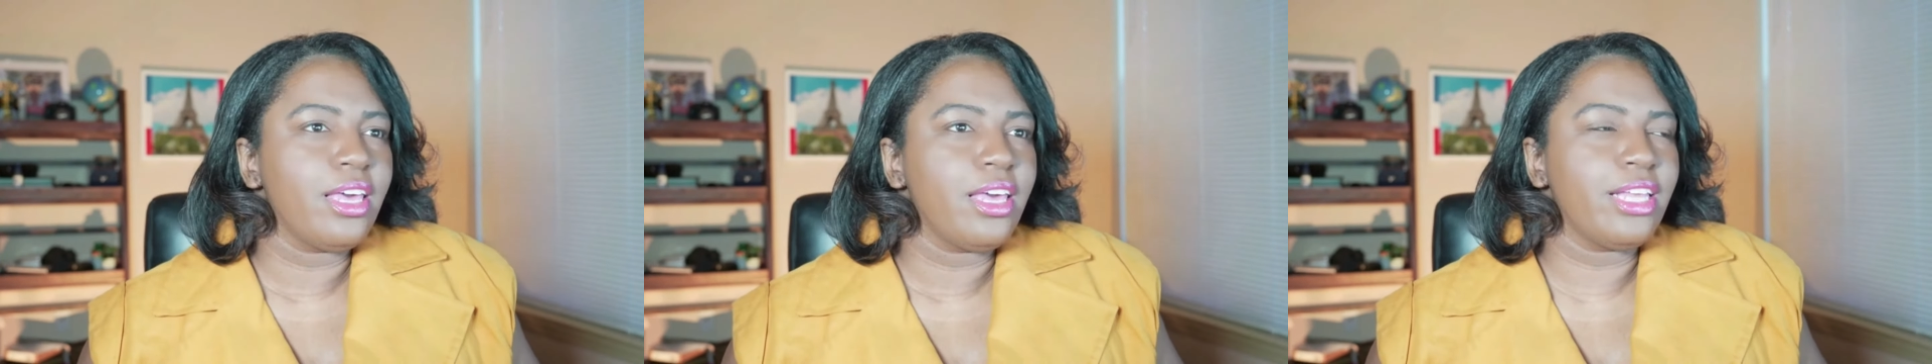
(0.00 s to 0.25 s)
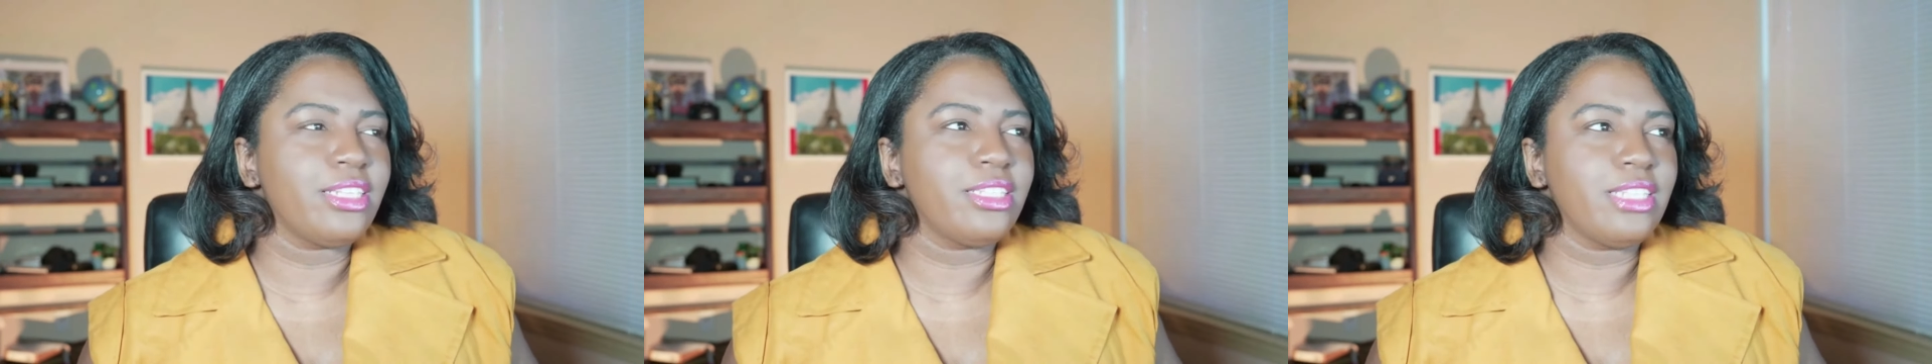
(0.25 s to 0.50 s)

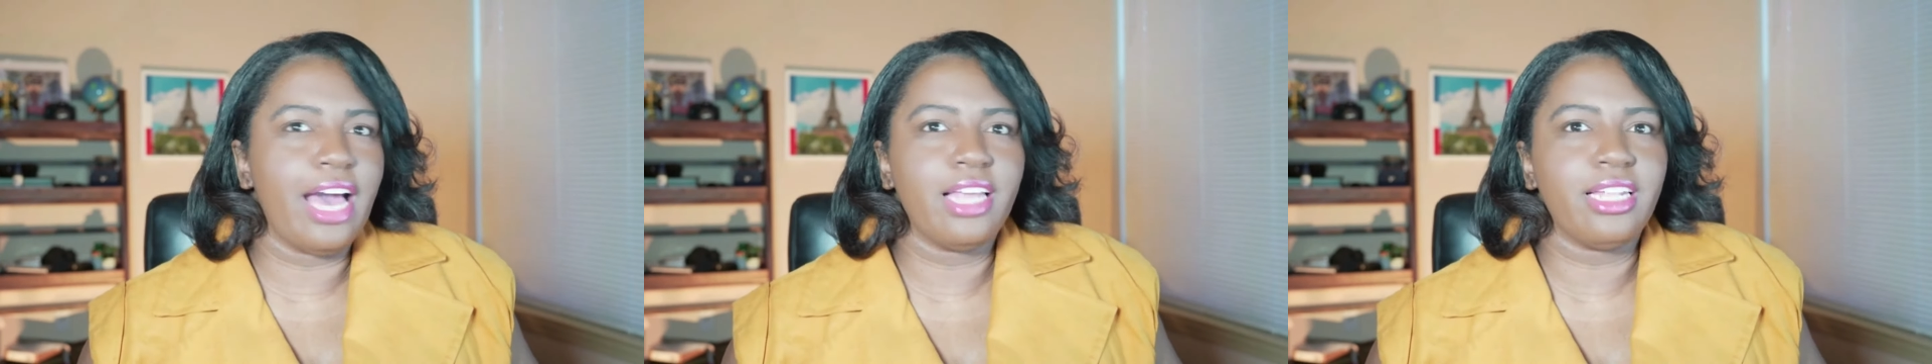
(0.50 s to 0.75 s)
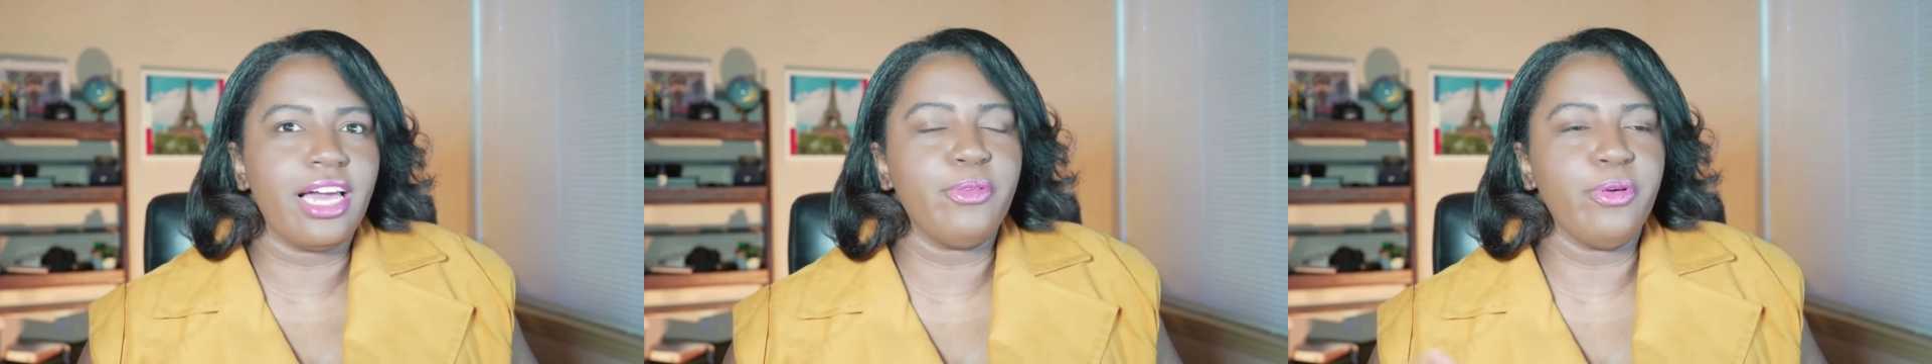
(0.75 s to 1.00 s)
it's not
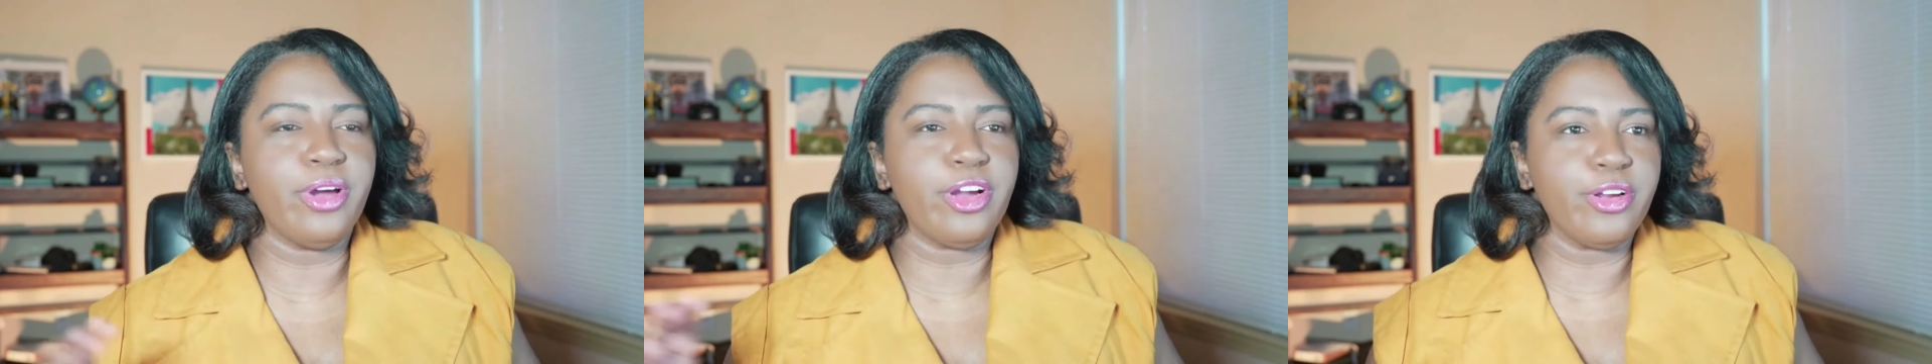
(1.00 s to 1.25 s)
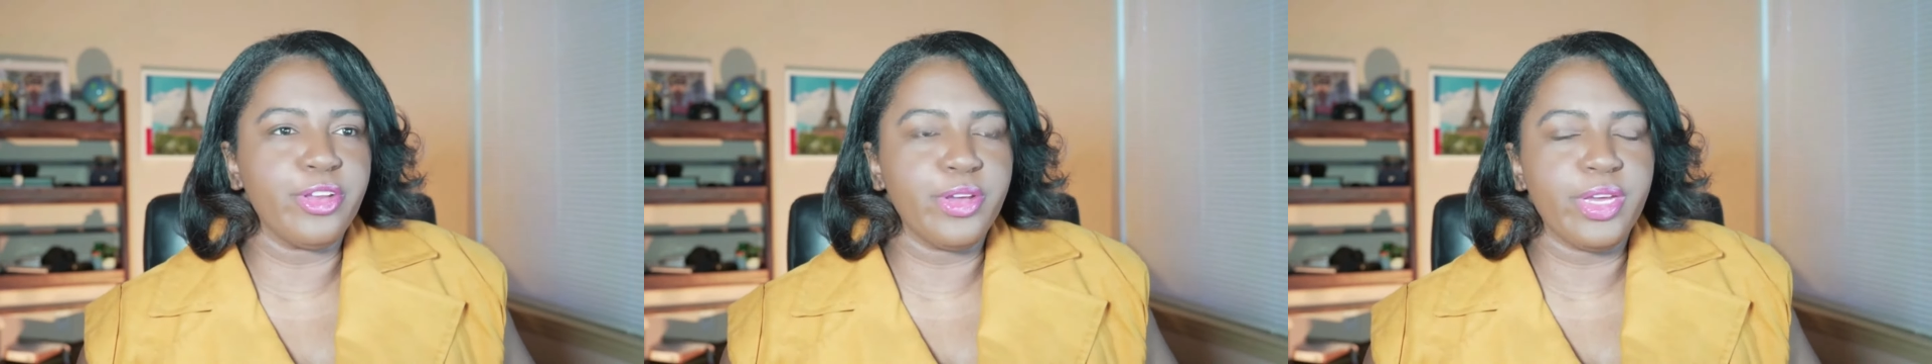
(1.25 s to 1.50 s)
like where
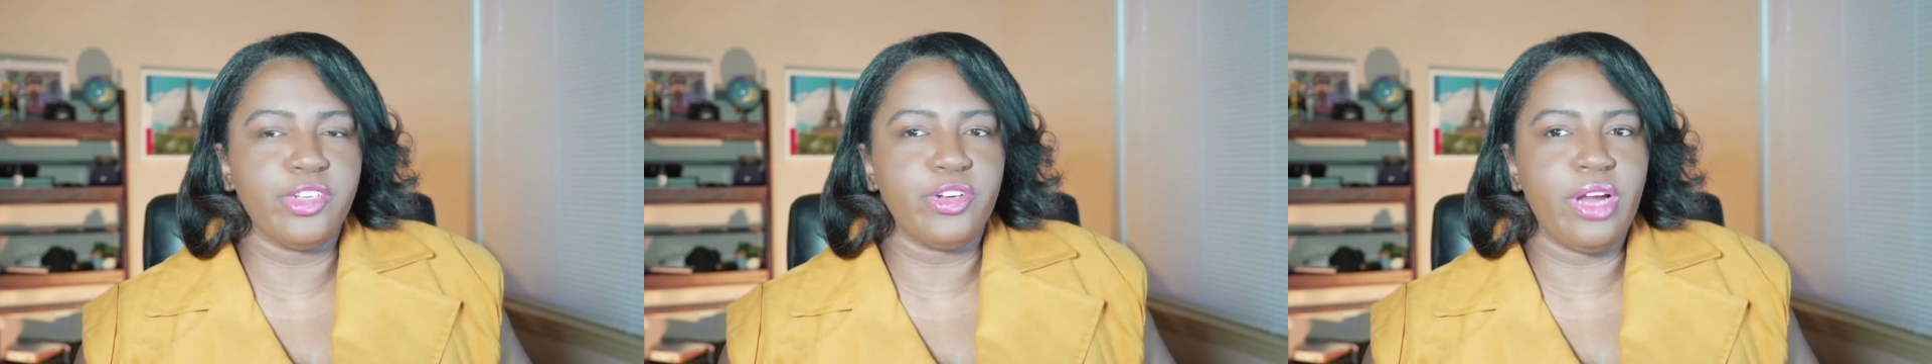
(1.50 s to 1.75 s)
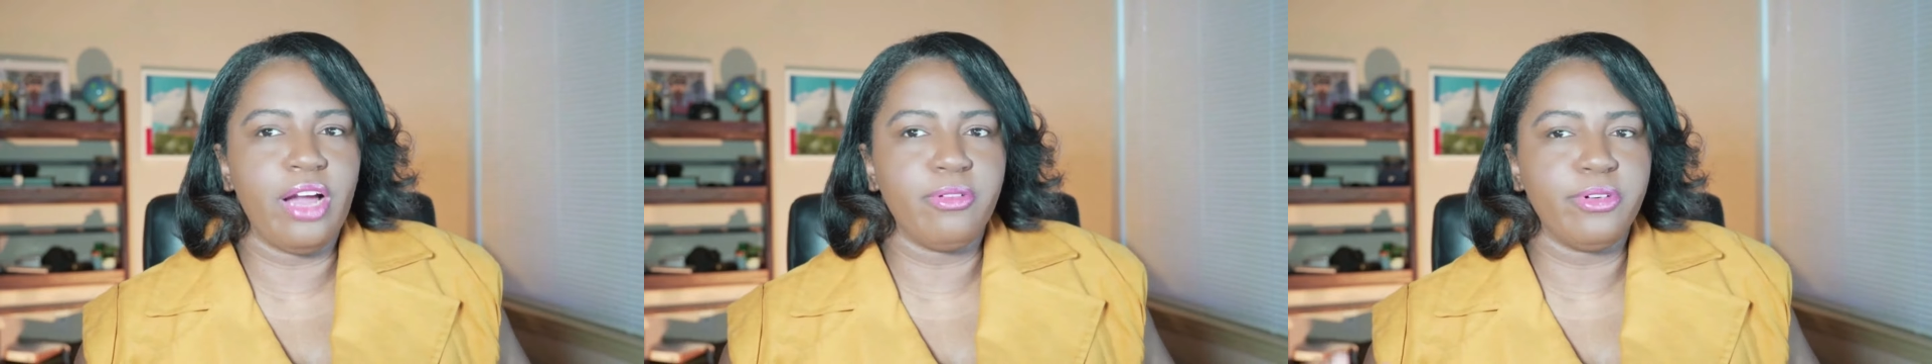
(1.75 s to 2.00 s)
you can
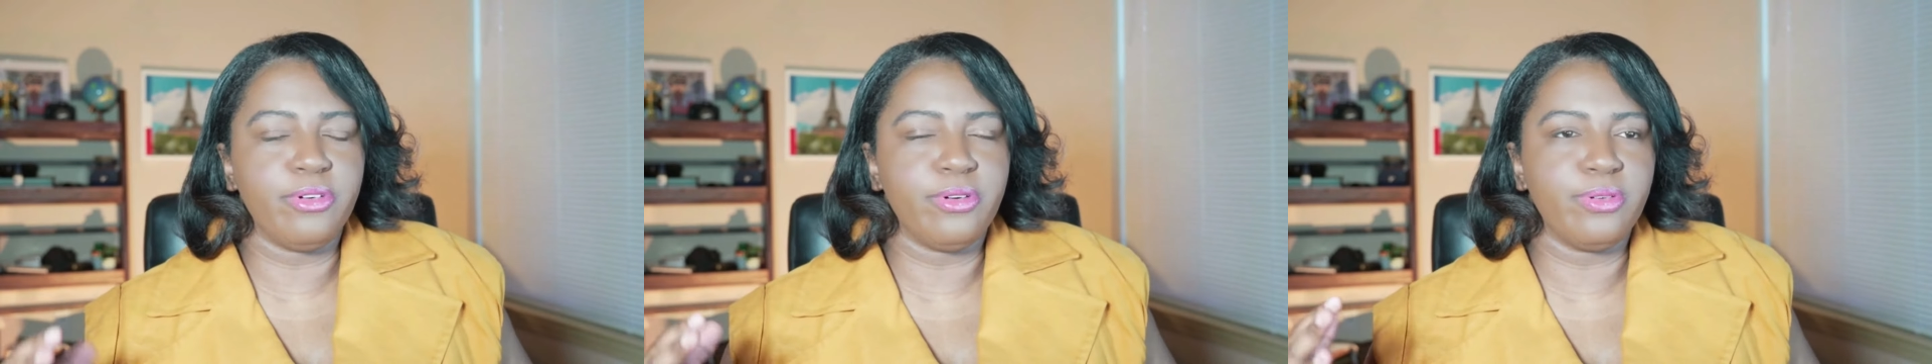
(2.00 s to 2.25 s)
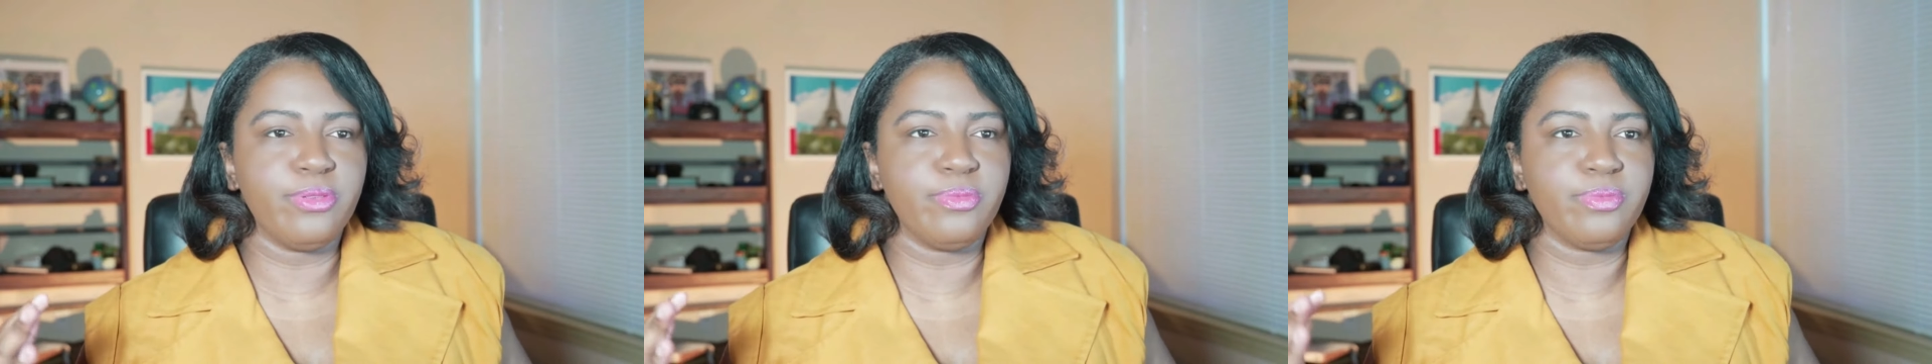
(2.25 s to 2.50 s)
travel,